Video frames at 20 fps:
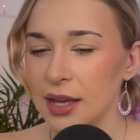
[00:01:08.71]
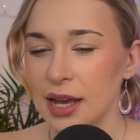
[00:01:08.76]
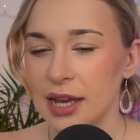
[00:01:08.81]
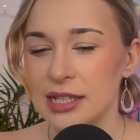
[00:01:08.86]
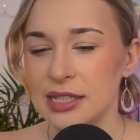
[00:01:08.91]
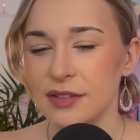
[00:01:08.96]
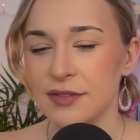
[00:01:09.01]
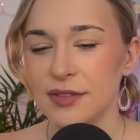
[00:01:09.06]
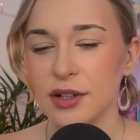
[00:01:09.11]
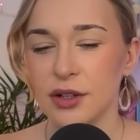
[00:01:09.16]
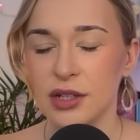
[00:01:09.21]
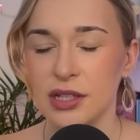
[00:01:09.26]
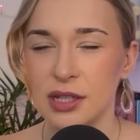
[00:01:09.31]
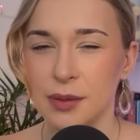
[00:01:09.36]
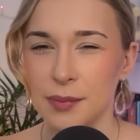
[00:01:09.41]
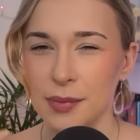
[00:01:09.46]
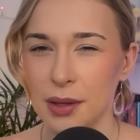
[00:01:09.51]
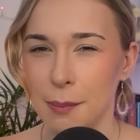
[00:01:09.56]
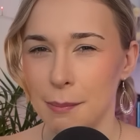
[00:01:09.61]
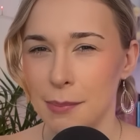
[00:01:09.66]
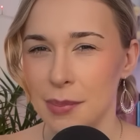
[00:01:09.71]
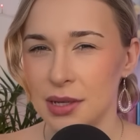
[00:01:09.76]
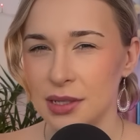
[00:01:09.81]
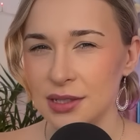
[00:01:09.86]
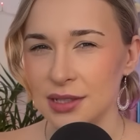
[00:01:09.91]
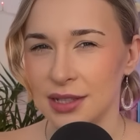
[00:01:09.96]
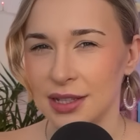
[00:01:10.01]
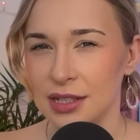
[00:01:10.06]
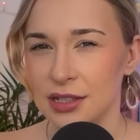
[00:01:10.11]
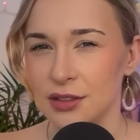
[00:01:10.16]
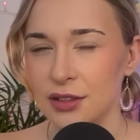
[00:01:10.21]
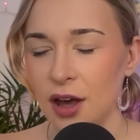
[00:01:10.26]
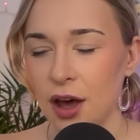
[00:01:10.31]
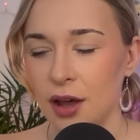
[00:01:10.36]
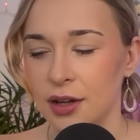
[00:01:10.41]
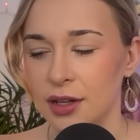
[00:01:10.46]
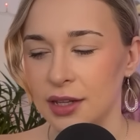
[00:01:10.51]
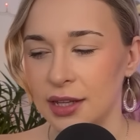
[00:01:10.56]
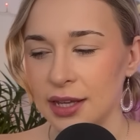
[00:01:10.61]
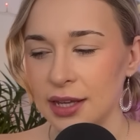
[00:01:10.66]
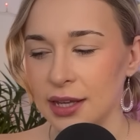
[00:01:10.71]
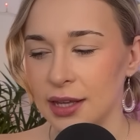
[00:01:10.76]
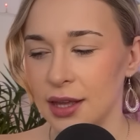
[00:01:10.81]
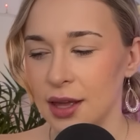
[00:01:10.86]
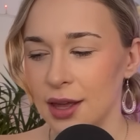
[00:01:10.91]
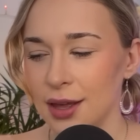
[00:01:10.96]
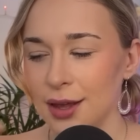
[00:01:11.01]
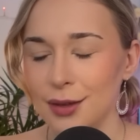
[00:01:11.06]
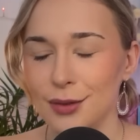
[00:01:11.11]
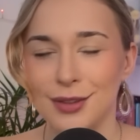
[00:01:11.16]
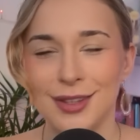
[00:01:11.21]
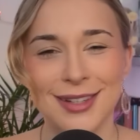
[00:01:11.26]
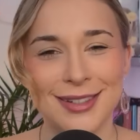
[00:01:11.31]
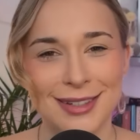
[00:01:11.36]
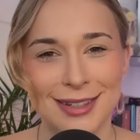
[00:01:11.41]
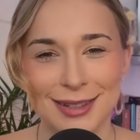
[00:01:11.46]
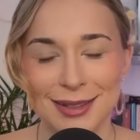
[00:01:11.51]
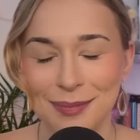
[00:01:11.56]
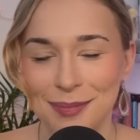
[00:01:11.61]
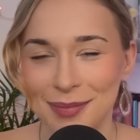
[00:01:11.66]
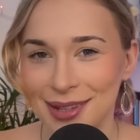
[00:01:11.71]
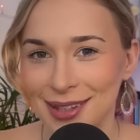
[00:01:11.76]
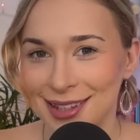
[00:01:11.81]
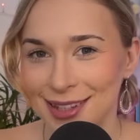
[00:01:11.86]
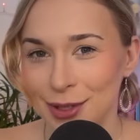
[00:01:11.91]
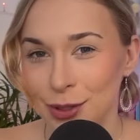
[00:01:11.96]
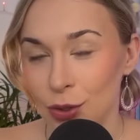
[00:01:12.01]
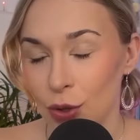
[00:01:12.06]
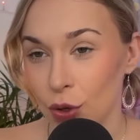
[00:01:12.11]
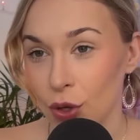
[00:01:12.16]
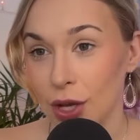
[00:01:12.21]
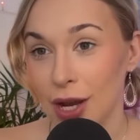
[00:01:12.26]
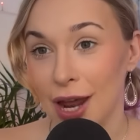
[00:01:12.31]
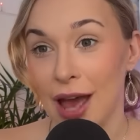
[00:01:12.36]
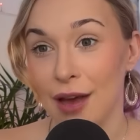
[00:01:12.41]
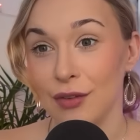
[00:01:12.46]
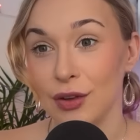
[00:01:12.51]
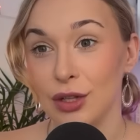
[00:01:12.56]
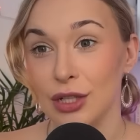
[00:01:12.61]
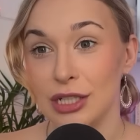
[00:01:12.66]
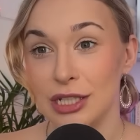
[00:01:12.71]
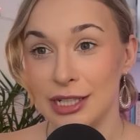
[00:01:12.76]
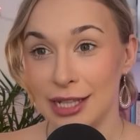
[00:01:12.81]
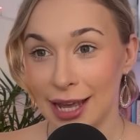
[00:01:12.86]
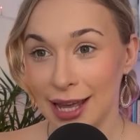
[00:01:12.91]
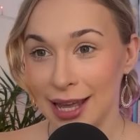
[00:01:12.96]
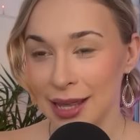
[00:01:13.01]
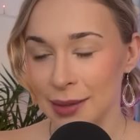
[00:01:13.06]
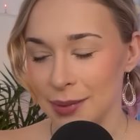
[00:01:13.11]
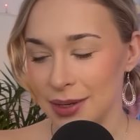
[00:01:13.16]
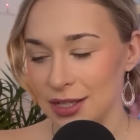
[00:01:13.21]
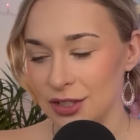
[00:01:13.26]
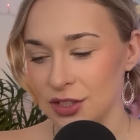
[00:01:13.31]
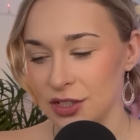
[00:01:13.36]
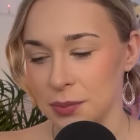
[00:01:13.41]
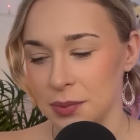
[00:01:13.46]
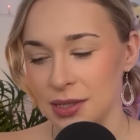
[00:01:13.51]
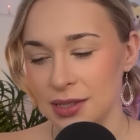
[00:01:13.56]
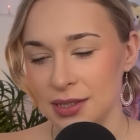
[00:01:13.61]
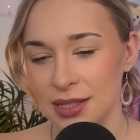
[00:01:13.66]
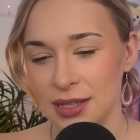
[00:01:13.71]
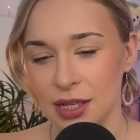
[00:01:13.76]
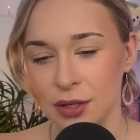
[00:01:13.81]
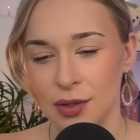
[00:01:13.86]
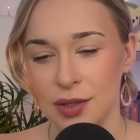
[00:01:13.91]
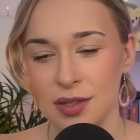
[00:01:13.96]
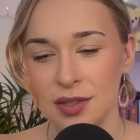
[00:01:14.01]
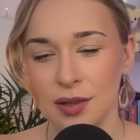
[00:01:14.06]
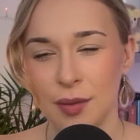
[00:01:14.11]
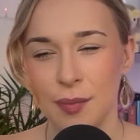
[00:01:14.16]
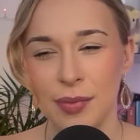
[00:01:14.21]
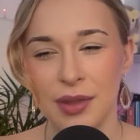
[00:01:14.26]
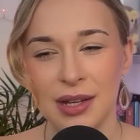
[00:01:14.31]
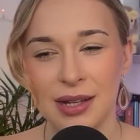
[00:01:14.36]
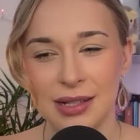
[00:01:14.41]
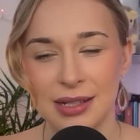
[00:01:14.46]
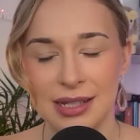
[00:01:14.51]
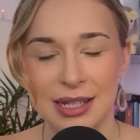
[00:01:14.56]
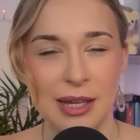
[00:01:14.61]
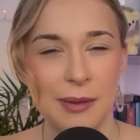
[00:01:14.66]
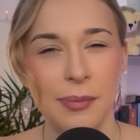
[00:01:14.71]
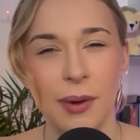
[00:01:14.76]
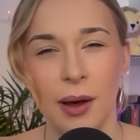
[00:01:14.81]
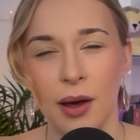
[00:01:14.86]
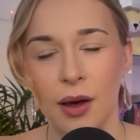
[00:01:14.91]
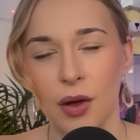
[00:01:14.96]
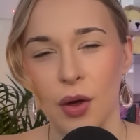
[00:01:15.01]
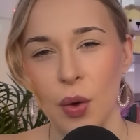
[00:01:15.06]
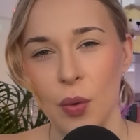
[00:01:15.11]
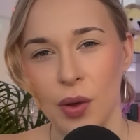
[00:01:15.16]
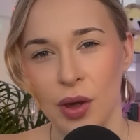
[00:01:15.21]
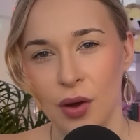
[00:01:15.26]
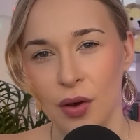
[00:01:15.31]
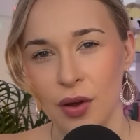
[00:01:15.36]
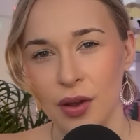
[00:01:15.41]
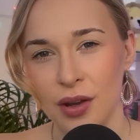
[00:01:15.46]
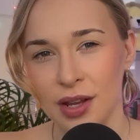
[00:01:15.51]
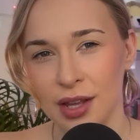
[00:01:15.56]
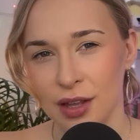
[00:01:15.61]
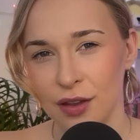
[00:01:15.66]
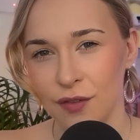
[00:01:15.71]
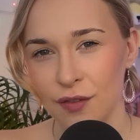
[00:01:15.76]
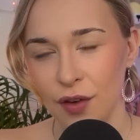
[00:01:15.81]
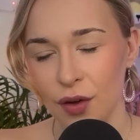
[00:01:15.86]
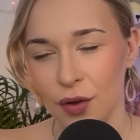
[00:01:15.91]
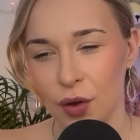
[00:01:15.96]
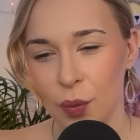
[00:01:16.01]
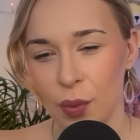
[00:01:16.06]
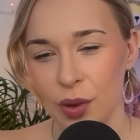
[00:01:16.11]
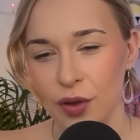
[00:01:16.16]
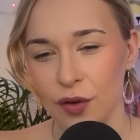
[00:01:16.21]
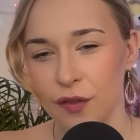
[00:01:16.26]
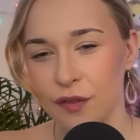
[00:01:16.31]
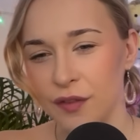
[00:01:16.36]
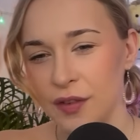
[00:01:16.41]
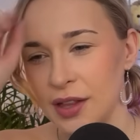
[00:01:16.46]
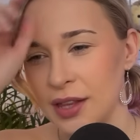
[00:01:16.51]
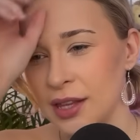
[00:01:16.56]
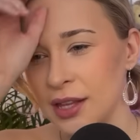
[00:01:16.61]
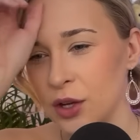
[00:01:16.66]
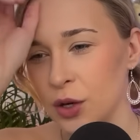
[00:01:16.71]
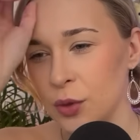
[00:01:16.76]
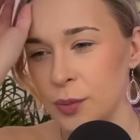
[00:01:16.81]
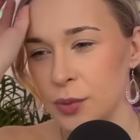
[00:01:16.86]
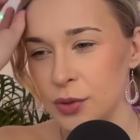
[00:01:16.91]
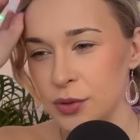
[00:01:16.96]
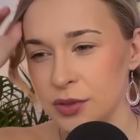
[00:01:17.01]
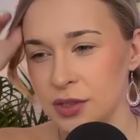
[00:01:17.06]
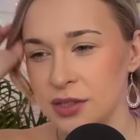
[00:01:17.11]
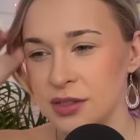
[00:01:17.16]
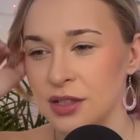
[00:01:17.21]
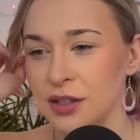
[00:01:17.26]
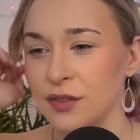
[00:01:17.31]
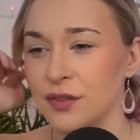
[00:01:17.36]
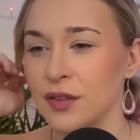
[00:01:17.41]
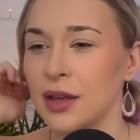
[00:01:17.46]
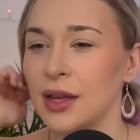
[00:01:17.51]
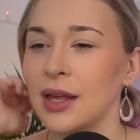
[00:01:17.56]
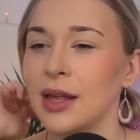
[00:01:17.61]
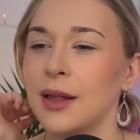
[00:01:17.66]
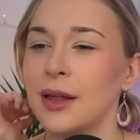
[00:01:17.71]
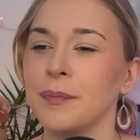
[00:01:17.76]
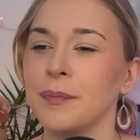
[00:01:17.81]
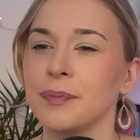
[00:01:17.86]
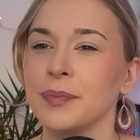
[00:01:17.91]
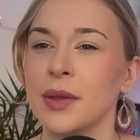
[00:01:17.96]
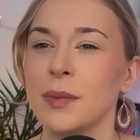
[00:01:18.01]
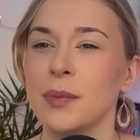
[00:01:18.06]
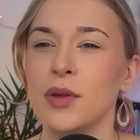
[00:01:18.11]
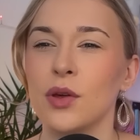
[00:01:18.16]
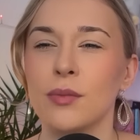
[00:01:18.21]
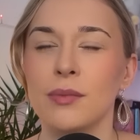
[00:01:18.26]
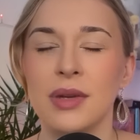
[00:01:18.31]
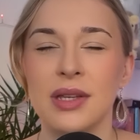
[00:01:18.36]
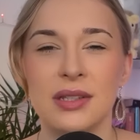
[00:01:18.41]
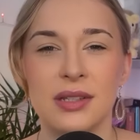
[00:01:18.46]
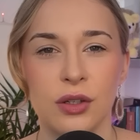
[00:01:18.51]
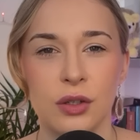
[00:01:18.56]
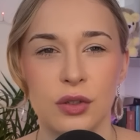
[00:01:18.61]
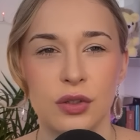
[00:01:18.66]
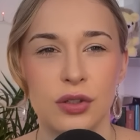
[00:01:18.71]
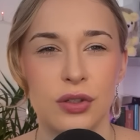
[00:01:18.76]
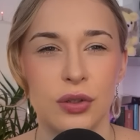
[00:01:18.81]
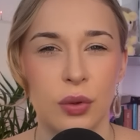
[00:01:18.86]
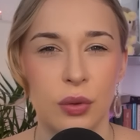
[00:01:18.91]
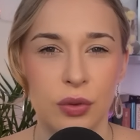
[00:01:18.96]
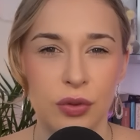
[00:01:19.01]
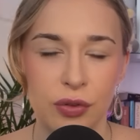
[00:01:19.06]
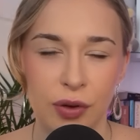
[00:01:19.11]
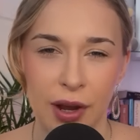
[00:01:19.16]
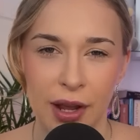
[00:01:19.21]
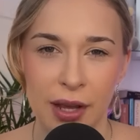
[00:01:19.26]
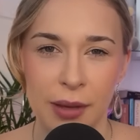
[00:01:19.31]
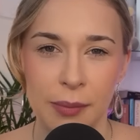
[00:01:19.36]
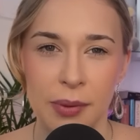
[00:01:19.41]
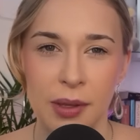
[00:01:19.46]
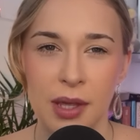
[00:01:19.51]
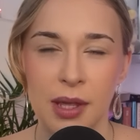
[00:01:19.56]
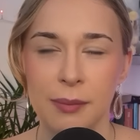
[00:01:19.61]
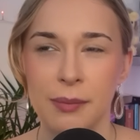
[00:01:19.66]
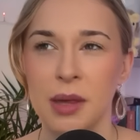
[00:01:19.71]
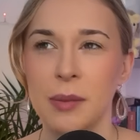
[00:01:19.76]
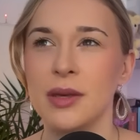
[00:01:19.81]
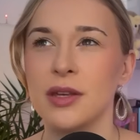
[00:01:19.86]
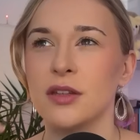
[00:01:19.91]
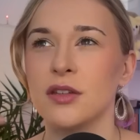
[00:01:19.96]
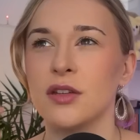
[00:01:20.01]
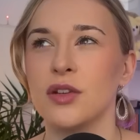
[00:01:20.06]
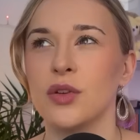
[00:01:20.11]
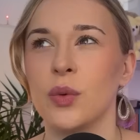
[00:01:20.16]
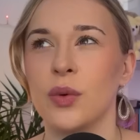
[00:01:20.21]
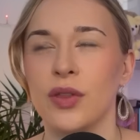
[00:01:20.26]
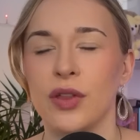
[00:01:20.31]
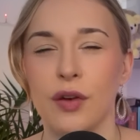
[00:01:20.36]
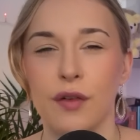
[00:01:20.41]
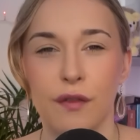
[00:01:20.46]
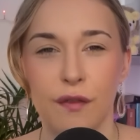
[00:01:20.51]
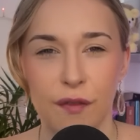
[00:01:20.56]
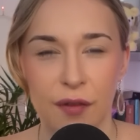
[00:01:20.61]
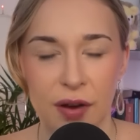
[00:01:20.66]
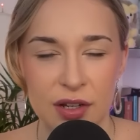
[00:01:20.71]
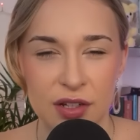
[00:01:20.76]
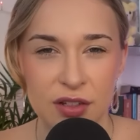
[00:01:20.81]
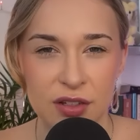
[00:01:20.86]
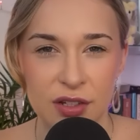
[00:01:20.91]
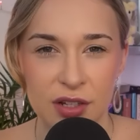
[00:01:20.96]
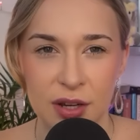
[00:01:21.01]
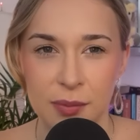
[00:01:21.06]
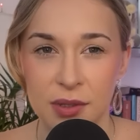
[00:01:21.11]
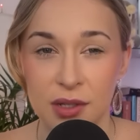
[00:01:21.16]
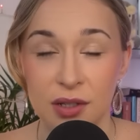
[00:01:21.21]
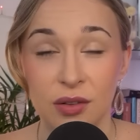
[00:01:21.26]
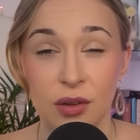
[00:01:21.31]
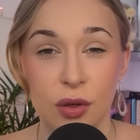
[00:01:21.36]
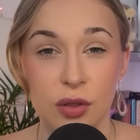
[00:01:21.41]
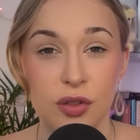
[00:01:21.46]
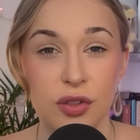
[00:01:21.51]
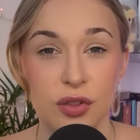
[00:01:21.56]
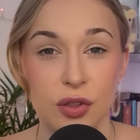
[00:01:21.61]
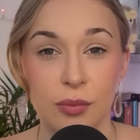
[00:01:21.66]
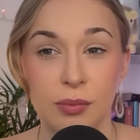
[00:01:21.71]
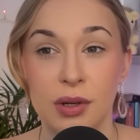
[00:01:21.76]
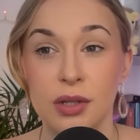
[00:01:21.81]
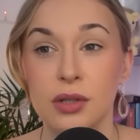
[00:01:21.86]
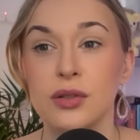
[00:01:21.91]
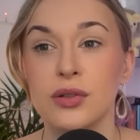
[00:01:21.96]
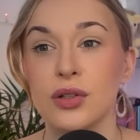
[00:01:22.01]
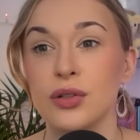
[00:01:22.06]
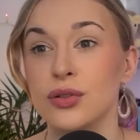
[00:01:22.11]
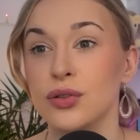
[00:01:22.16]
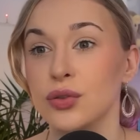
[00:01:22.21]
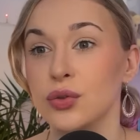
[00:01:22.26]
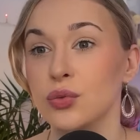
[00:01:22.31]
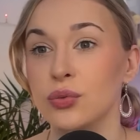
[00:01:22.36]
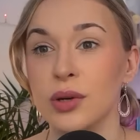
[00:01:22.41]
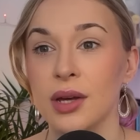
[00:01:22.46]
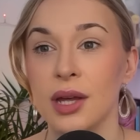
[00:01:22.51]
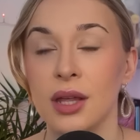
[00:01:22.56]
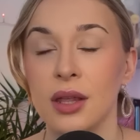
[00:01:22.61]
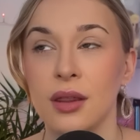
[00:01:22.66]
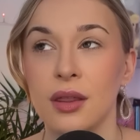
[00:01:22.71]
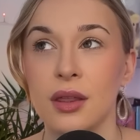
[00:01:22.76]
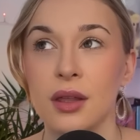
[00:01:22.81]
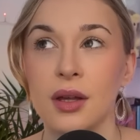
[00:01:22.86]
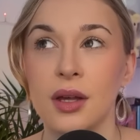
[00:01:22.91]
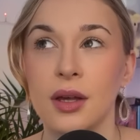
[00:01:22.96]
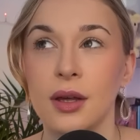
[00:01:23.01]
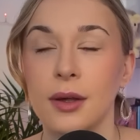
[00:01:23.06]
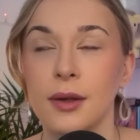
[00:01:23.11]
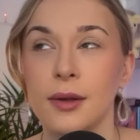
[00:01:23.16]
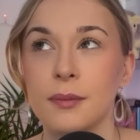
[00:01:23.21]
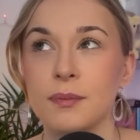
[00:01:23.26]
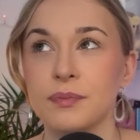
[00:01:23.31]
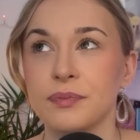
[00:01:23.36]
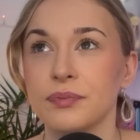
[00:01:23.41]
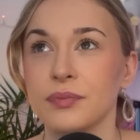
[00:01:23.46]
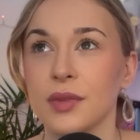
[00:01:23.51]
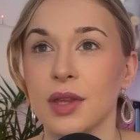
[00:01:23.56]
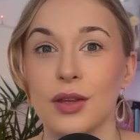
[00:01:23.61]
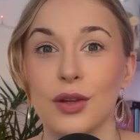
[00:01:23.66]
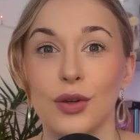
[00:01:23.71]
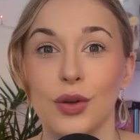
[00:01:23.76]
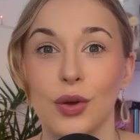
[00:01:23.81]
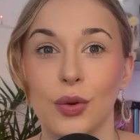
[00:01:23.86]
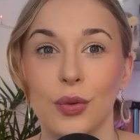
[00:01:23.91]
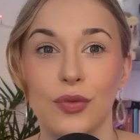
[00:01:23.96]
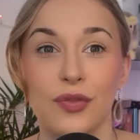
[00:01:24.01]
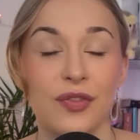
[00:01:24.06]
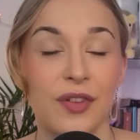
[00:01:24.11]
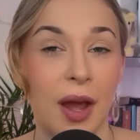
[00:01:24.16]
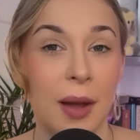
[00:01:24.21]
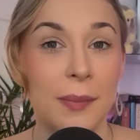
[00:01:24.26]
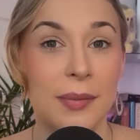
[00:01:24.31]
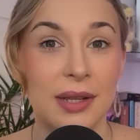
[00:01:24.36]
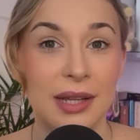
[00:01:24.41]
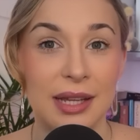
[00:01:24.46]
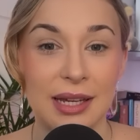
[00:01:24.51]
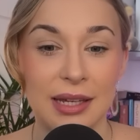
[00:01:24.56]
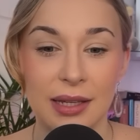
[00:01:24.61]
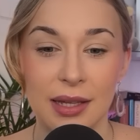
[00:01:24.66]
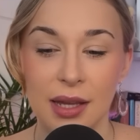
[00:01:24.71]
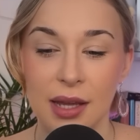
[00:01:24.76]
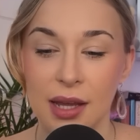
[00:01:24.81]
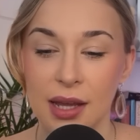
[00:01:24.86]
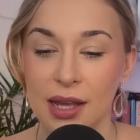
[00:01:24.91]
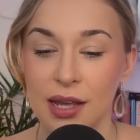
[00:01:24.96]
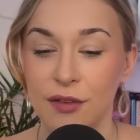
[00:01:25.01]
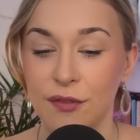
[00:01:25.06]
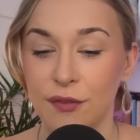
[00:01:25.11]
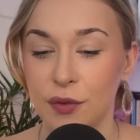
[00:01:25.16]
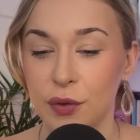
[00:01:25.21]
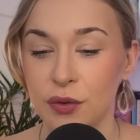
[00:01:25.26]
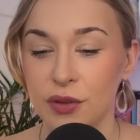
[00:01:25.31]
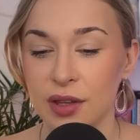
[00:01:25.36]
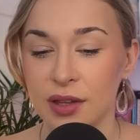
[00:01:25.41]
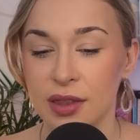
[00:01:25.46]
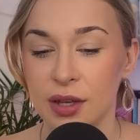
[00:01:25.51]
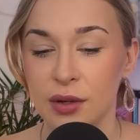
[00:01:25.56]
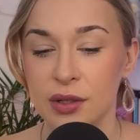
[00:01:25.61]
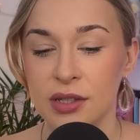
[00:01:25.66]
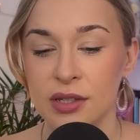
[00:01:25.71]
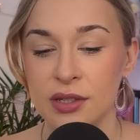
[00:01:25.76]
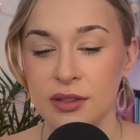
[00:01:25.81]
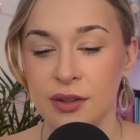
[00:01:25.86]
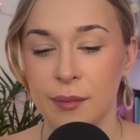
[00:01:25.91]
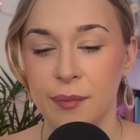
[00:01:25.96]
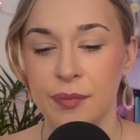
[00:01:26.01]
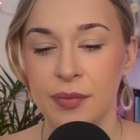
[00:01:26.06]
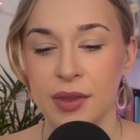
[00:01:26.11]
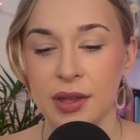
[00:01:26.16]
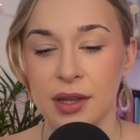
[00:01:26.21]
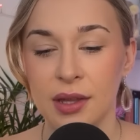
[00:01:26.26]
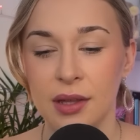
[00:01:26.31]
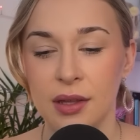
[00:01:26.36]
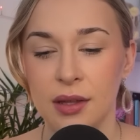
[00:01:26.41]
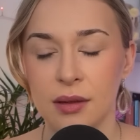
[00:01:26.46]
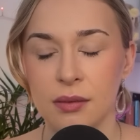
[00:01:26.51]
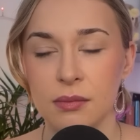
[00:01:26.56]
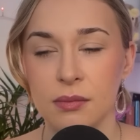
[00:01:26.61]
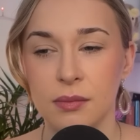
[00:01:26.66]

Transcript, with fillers: as if there is something missing internally. This doesn't mean that you're not going to have a good day, but it just means that there is something deeper going on here, Virgo, where you're feeling almost as if maybe you're missing your soul tribe. Maybe it's to do with your friendships and not so much to do with, you know, family. It feels like there is something